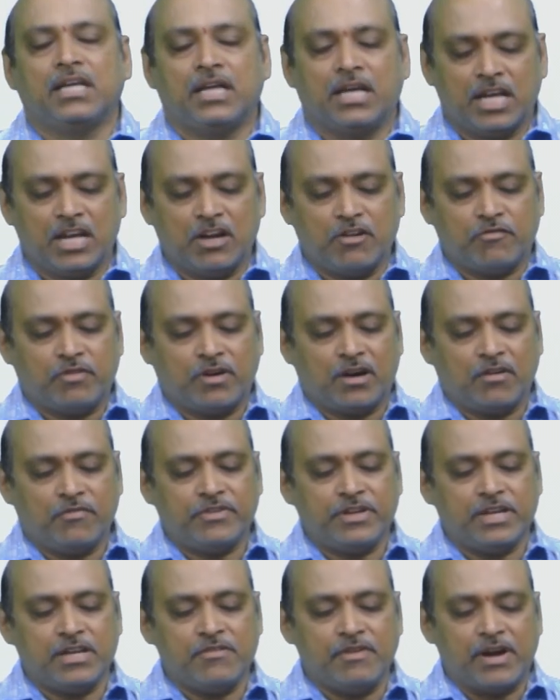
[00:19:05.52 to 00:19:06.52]
F of
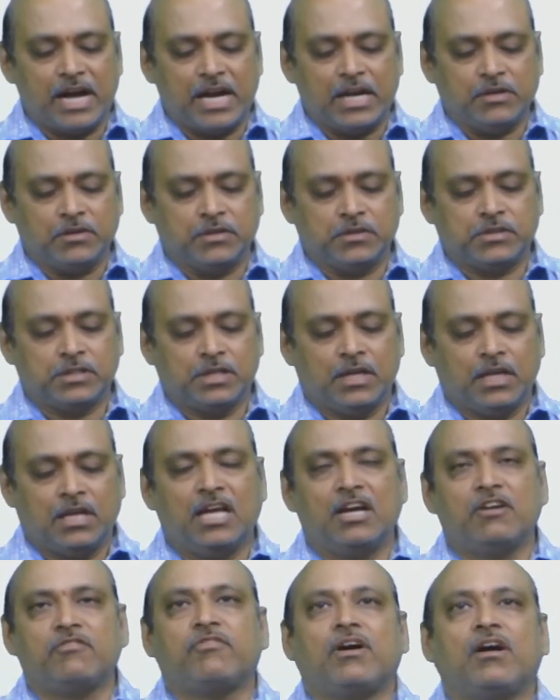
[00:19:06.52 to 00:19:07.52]
E values
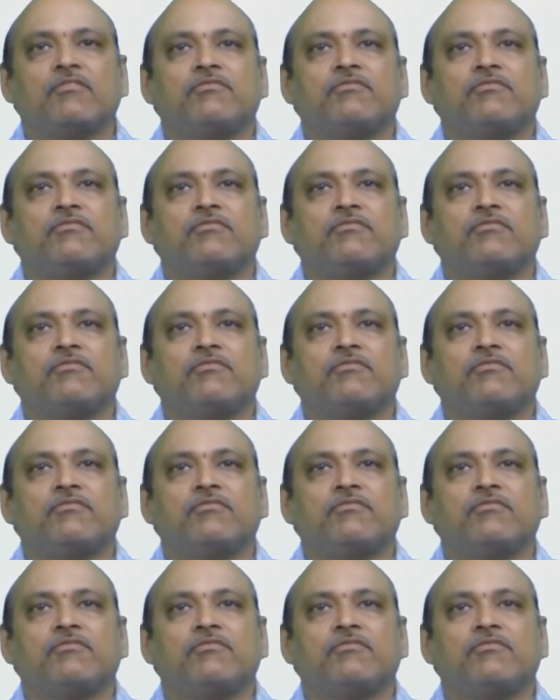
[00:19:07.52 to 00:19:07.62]
I